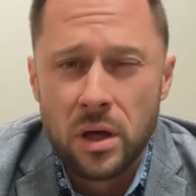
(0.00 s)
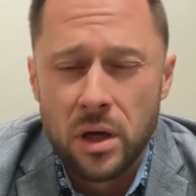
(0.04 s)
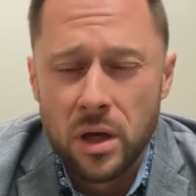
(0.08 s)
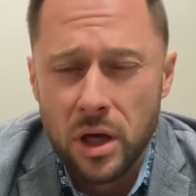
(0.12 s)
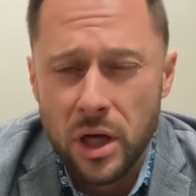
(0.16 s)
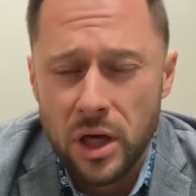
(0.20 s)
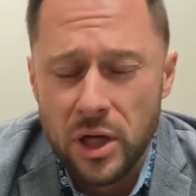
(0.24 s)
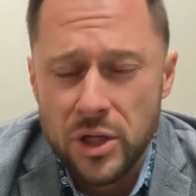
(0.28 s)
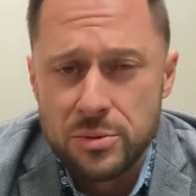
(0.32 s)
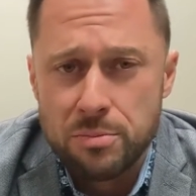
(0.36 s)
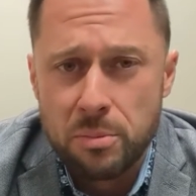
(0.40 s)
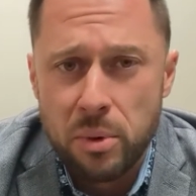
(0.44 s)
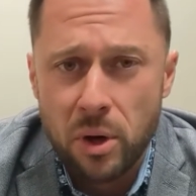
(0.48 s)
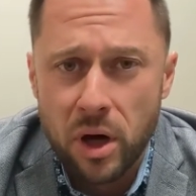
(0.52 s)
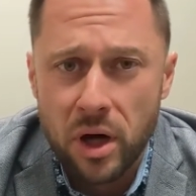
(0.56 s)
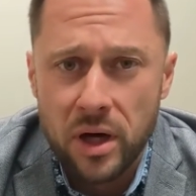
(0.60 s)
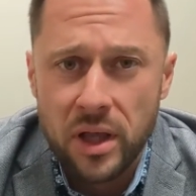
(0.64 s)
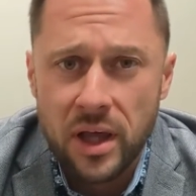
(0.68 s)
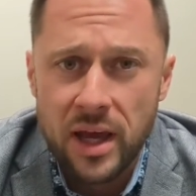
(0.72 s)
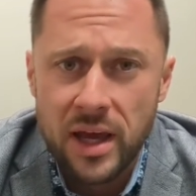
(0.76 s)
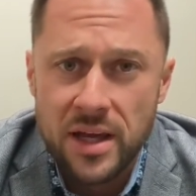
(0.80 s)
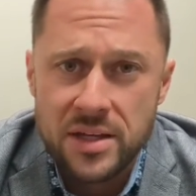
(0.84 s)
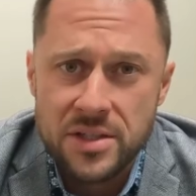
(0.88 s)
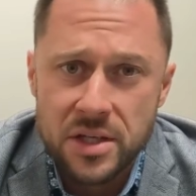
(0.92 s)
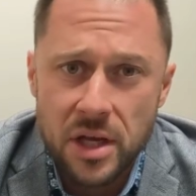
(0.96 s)
Each
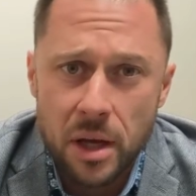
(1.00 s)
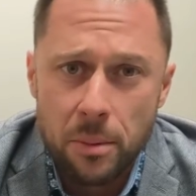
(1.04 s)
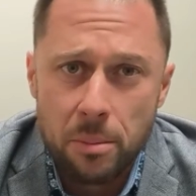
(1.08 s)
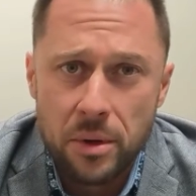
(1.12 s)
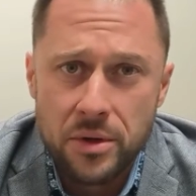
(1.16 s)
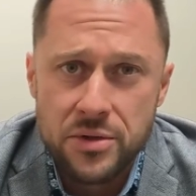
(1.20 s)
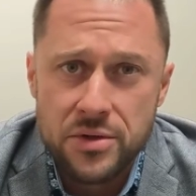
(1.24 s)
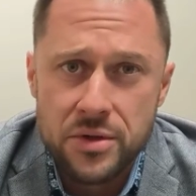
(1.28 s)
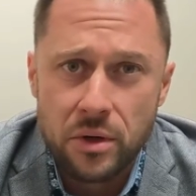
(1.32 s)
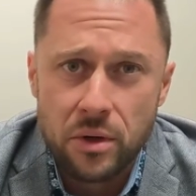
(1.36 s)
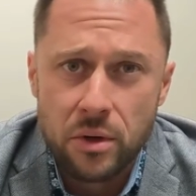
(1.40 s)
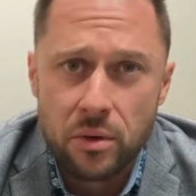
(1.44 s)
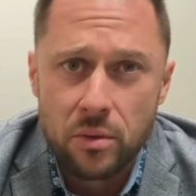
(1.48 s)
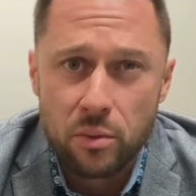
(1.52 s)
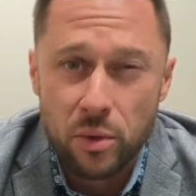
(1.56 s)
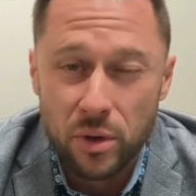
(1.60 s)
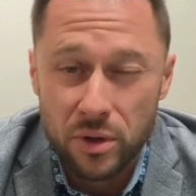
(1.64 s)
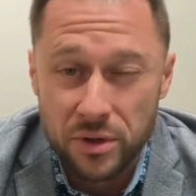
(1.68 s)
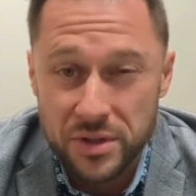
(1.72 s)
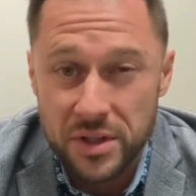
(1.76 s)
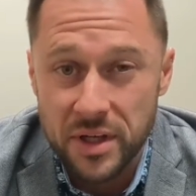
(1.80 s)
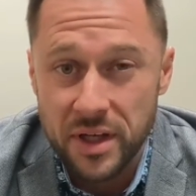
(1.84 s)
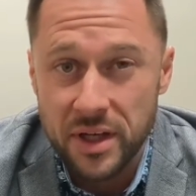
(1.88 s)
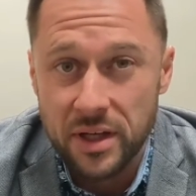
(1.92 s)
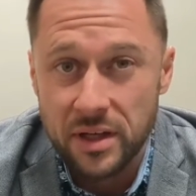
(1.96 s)
podcast episode will
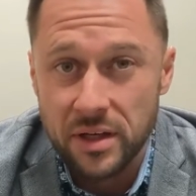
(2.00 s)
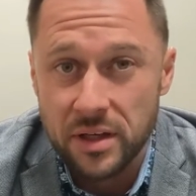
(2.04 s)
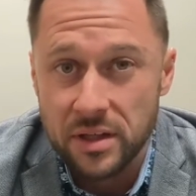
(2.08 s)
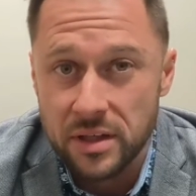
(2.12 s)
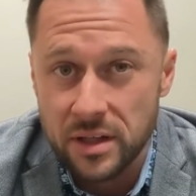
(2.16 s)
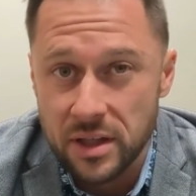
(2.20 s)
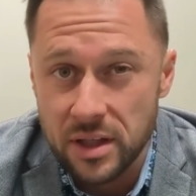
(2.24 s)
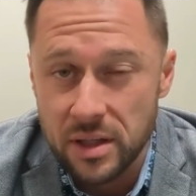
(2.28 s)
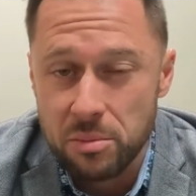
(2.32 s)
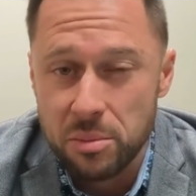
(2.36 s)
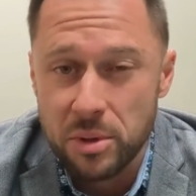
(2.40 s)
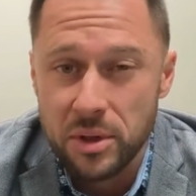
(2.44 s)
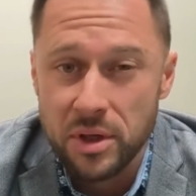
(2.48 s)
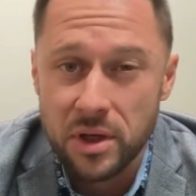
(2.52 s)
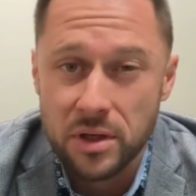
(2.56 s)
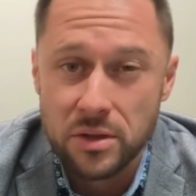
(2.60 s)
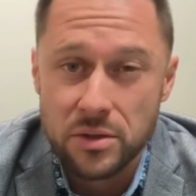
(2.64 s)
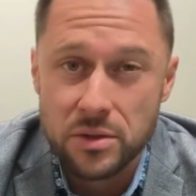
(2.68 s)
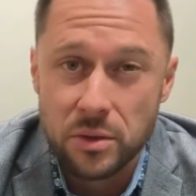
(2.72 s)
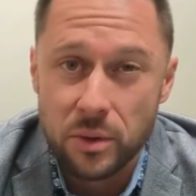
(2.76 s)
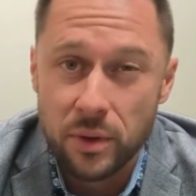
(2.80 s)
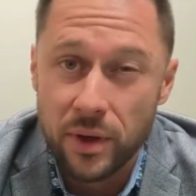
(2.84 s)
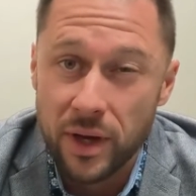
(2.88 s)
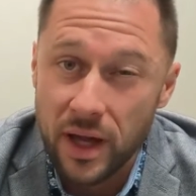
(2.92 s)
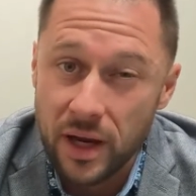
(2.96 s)
dig deep
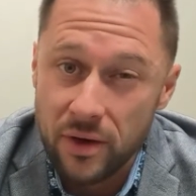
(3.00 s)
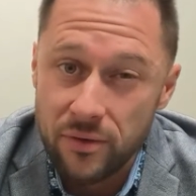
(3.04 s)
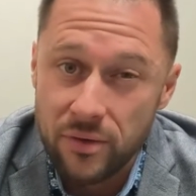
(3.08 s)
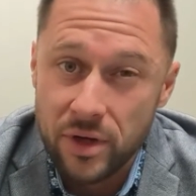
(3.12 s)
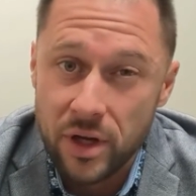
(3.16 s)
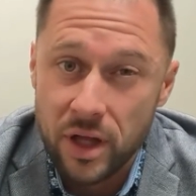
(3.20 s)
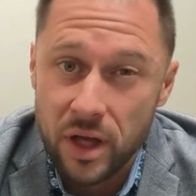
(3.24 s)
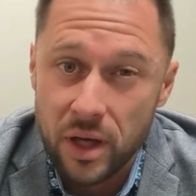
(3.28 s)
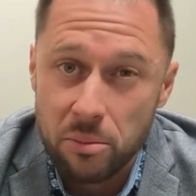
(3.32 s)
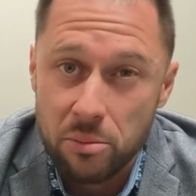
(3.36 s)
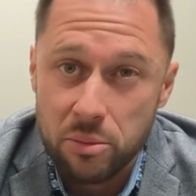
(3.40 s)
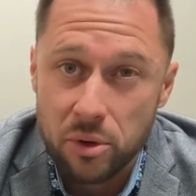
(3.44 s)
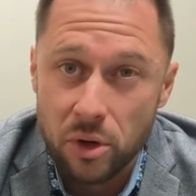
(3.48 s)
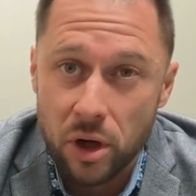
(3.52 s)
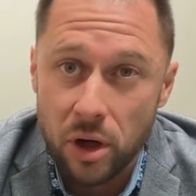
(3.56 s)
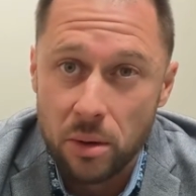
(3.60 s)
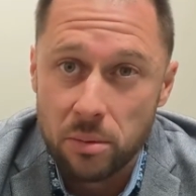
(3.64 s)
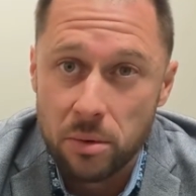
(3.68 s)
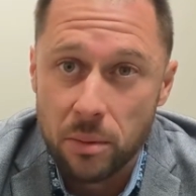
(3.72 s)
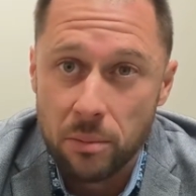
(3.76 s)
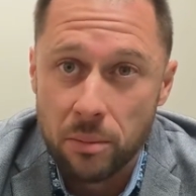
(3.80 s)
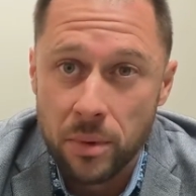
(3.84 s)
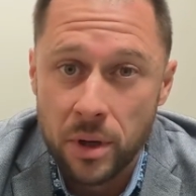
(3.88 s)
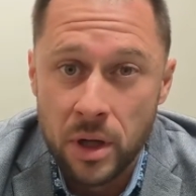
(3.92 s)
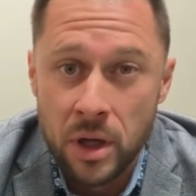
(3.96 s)
into an everyday problem